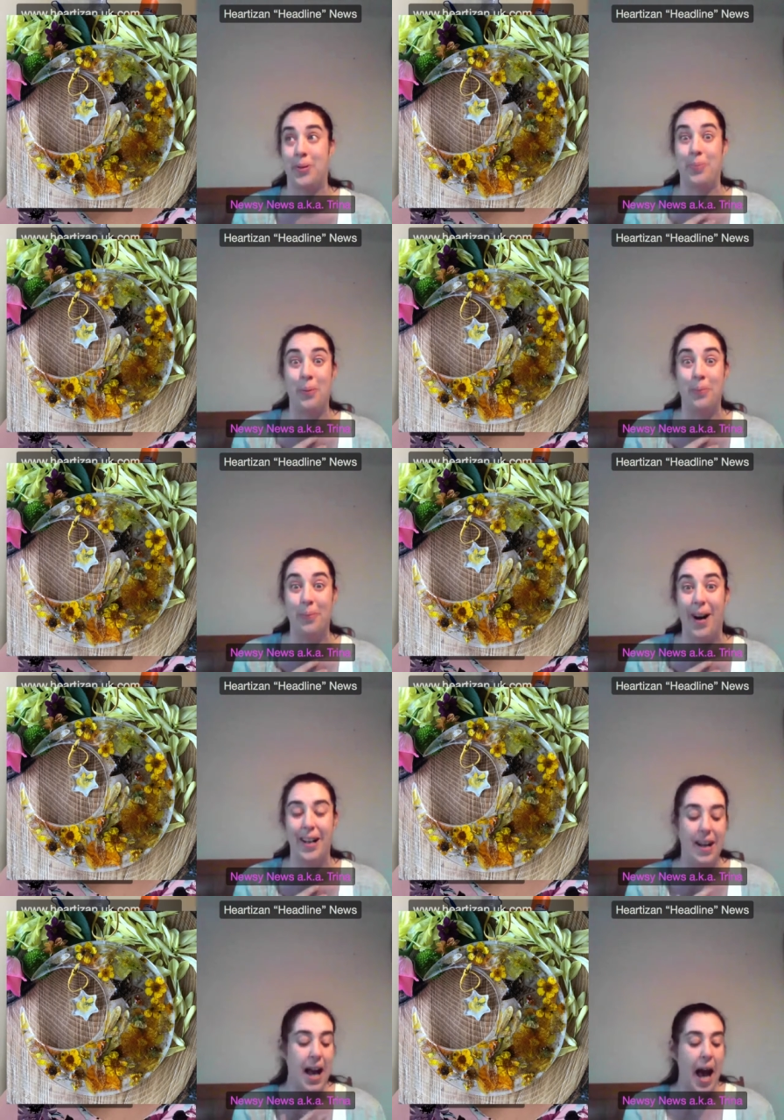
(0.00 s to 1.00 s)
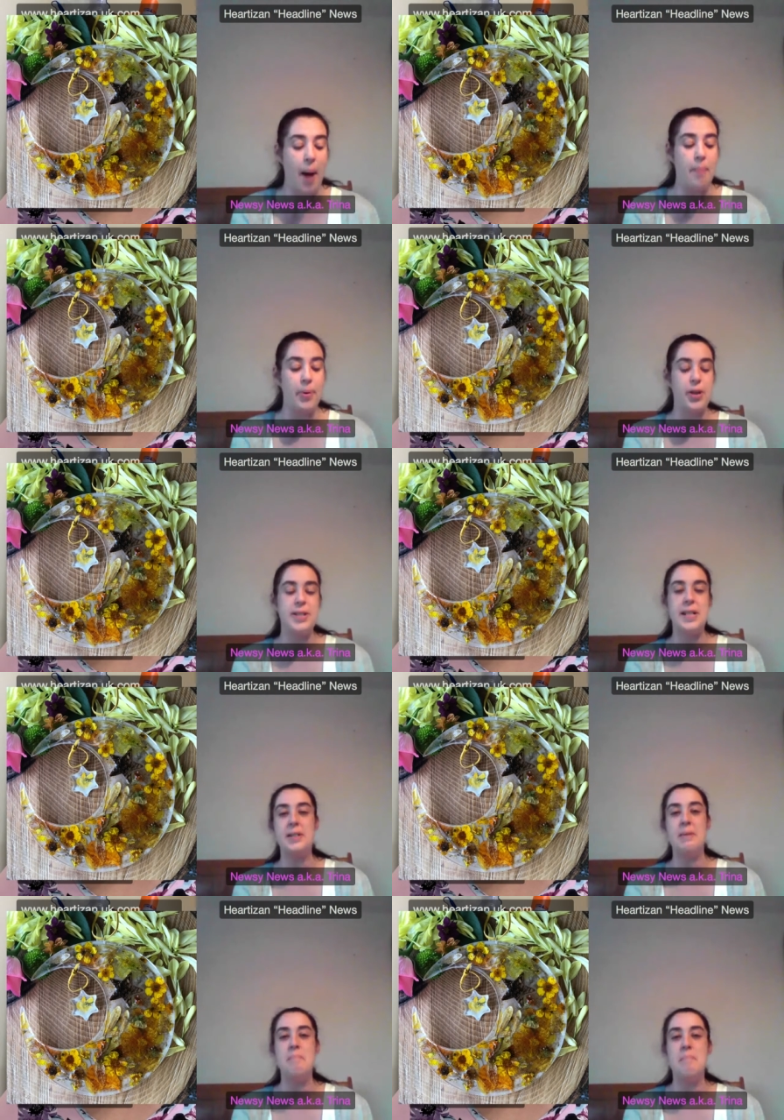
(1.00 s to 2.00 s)
I want one. And because it's
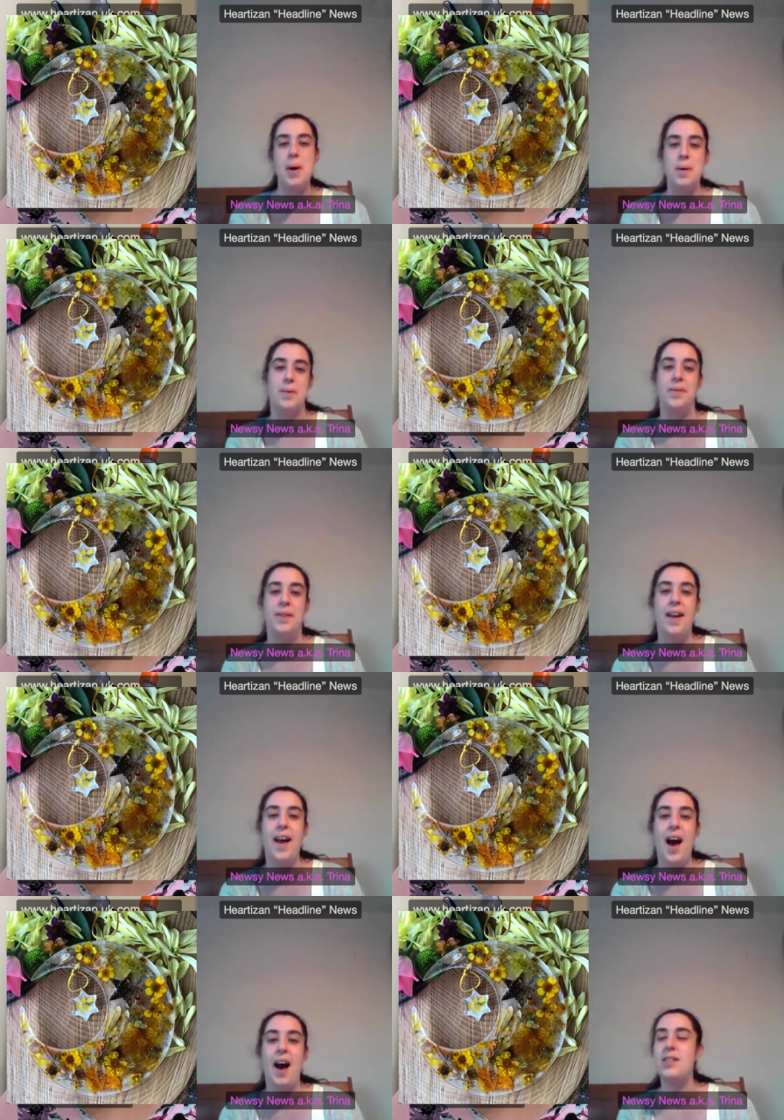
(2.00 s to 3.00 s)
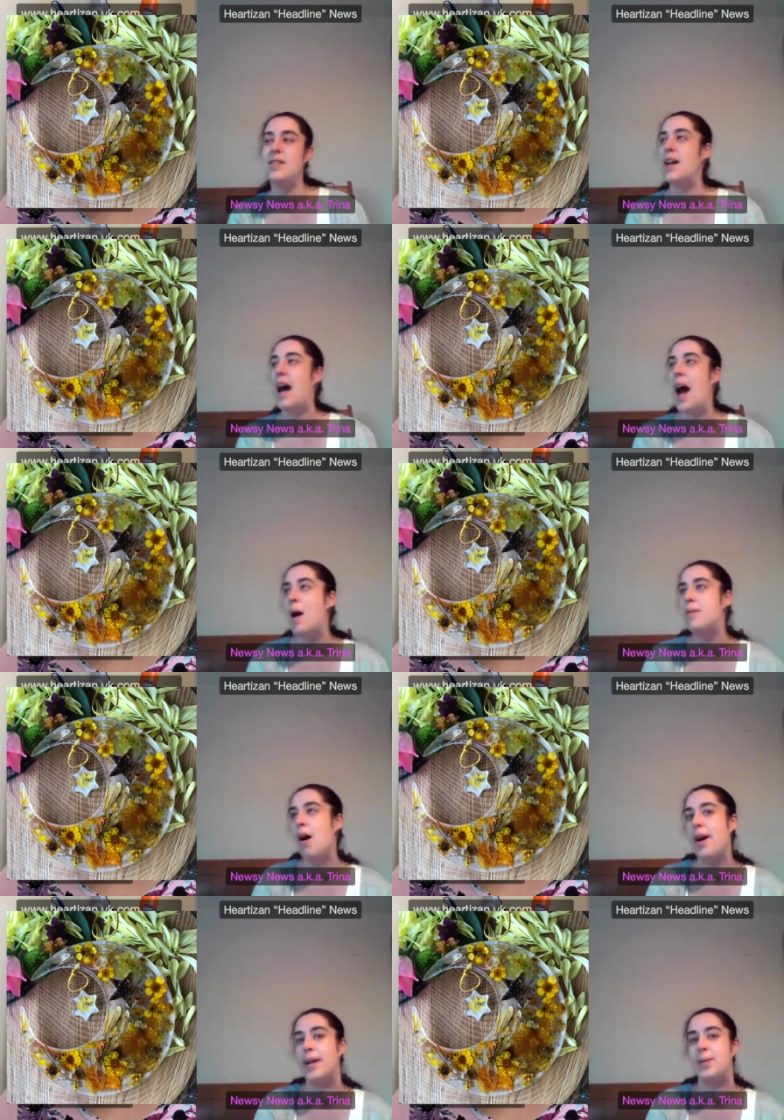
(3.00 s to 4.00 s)
a moon, I was just like, how
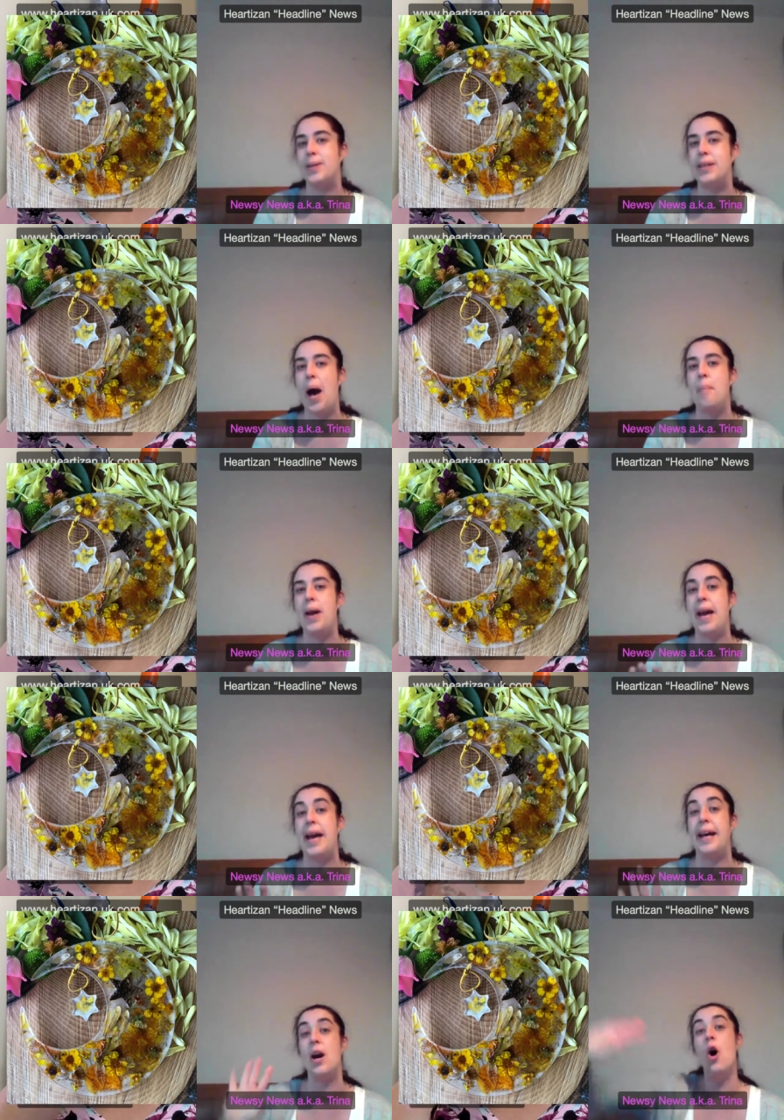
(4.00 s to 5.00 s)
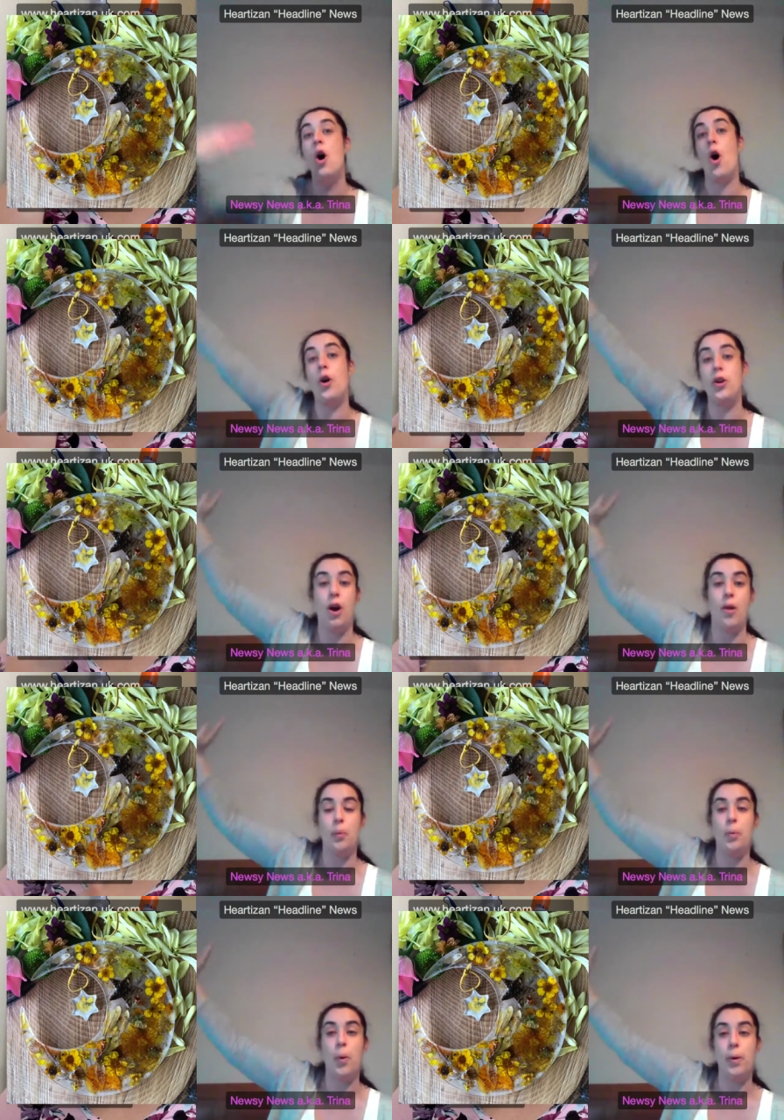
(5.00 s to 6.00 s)
nice would that be on like the
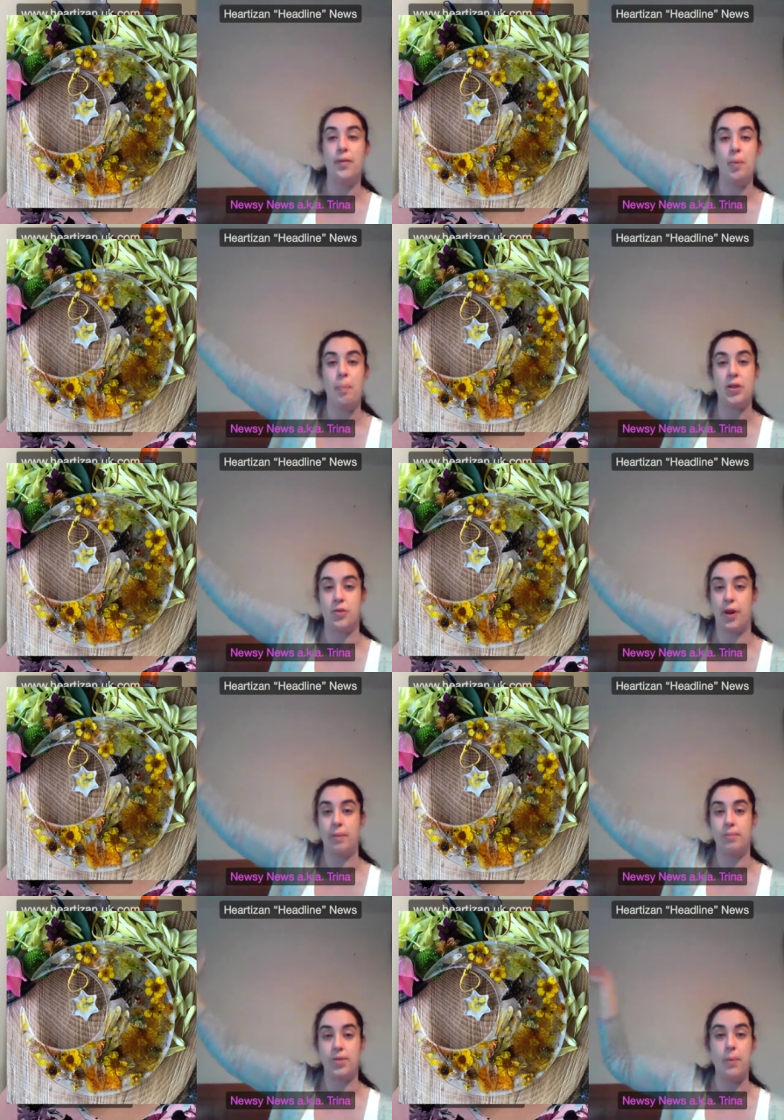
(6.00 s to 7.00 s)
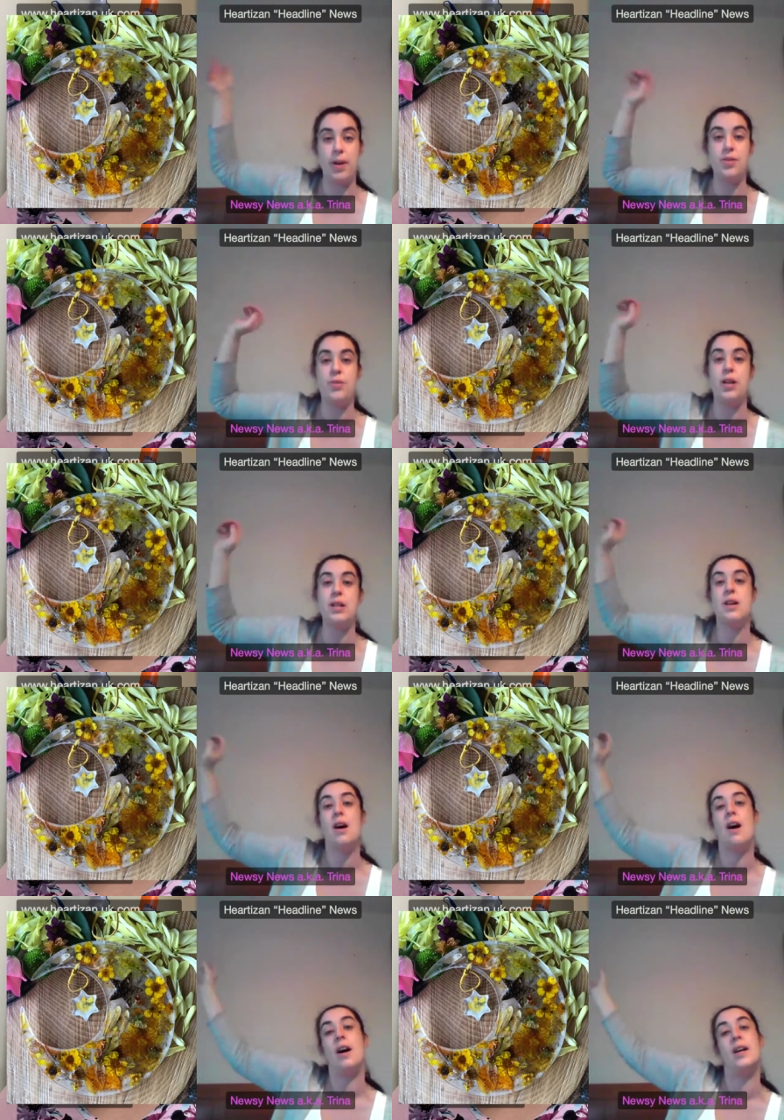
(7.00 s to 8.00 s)
wall of the bedroom? So when it's really
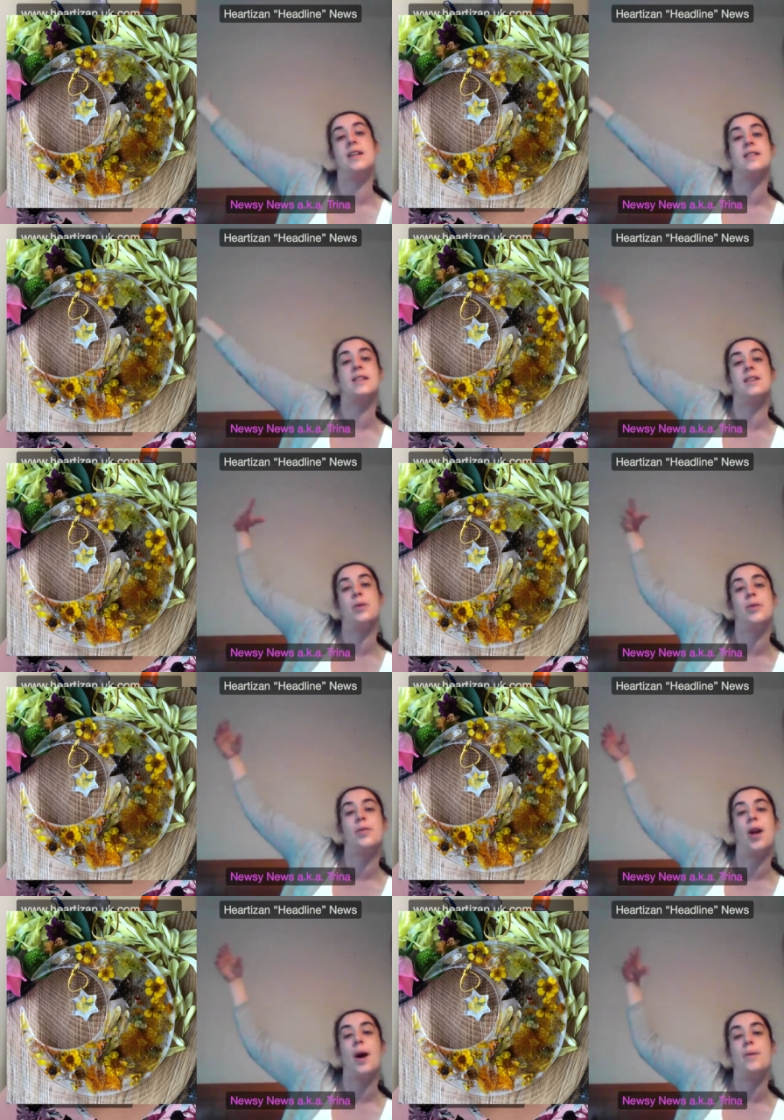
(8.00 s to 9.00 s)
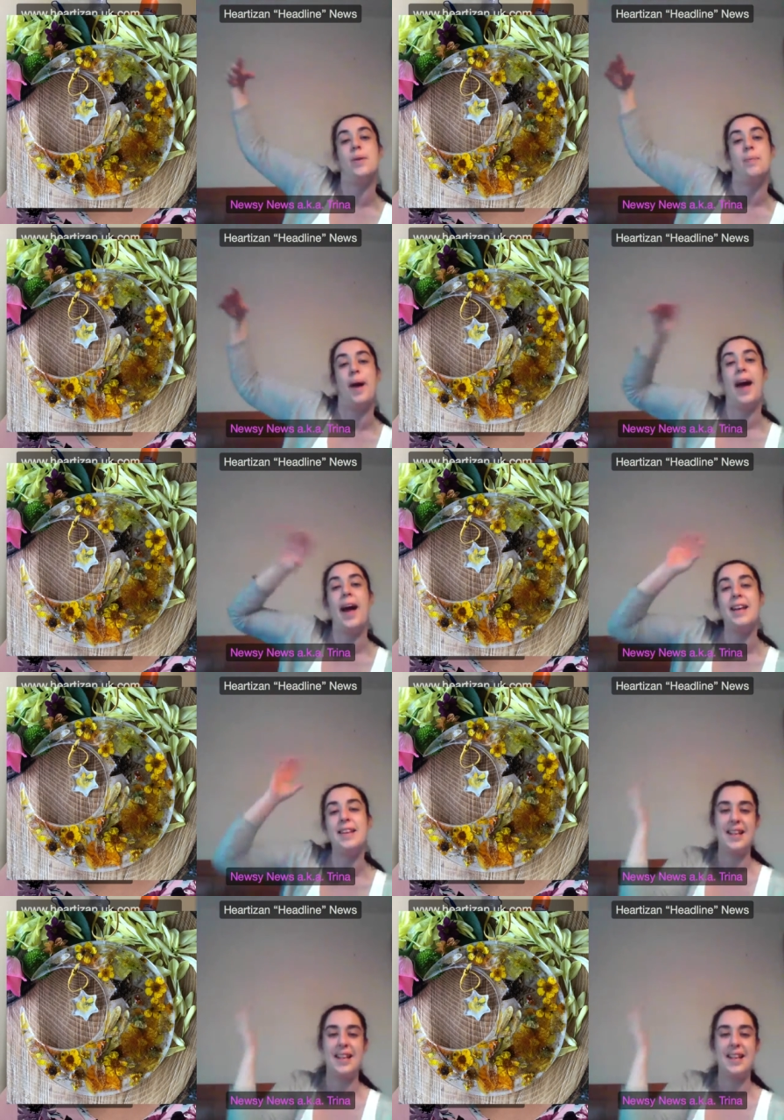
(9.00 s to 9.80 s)
dark and it's sort of glowing a bit, yeah.